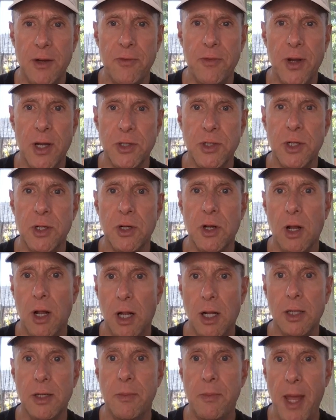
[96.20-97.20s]
function
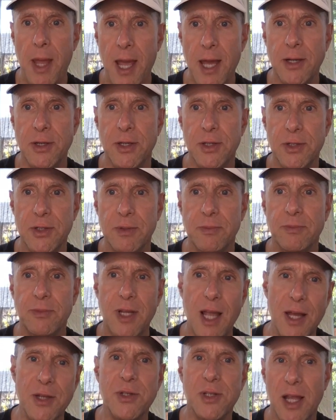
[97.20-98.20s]
called pandas,
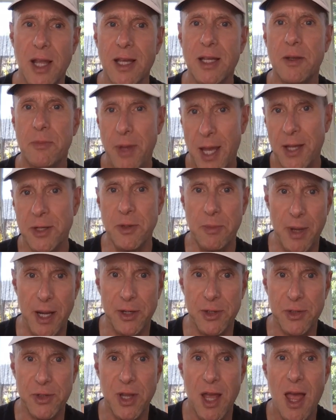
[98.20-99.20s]
yes, like panda
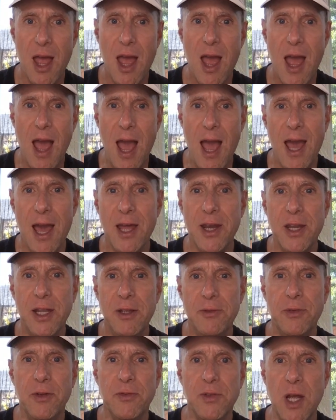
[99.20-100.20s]
bears, and
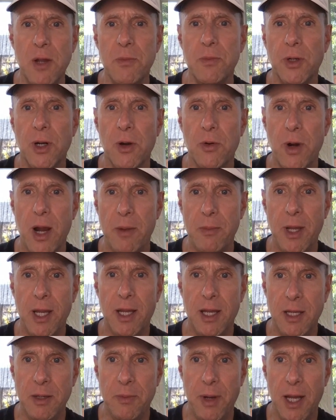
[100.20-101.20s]
if you've done
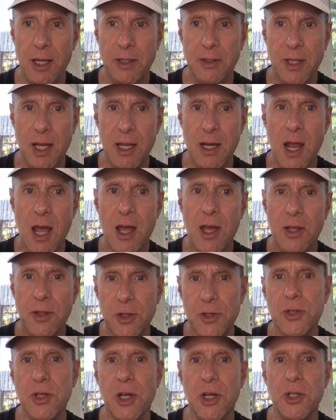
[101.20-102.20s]
programming in Python,
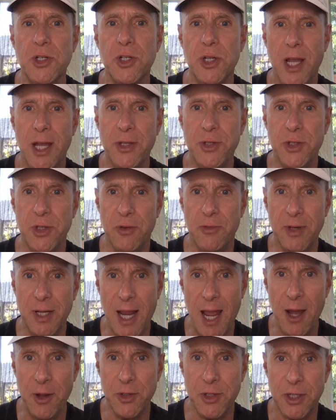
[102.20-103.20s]
there's a good chance you've
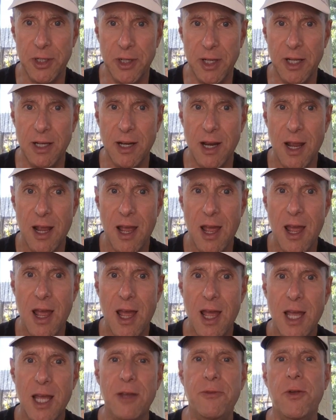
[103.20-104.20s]
encountered it.
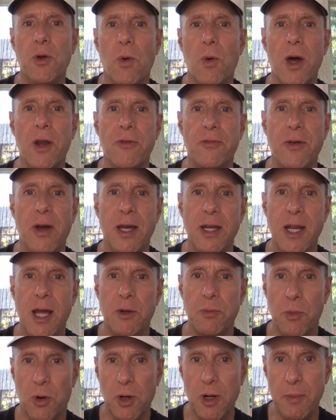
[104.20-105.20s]
If you want to find
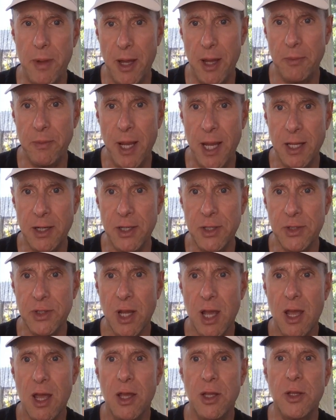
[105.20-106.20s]
out more about pandas,
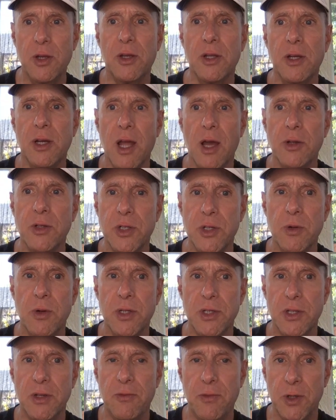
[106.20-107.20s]
you can go to
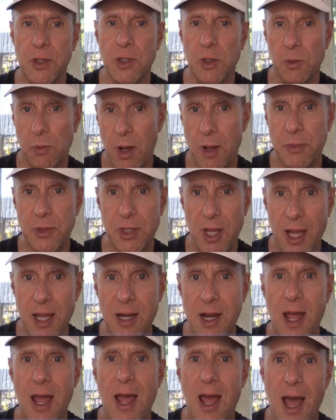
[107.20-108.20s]
its official
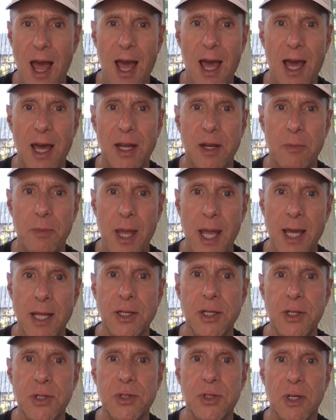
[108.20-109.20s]
website at
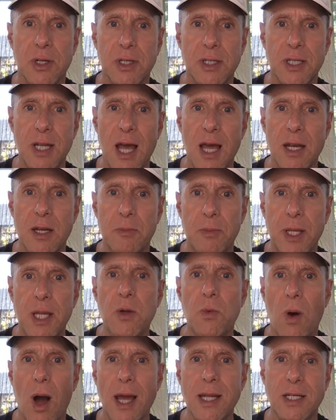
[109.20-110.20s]
pandas dot p
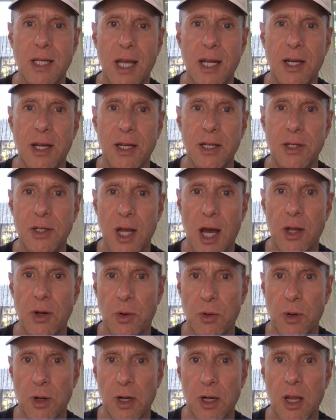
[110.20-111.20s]
y data dot
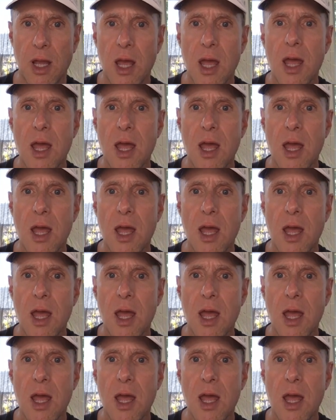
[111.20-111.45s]
org.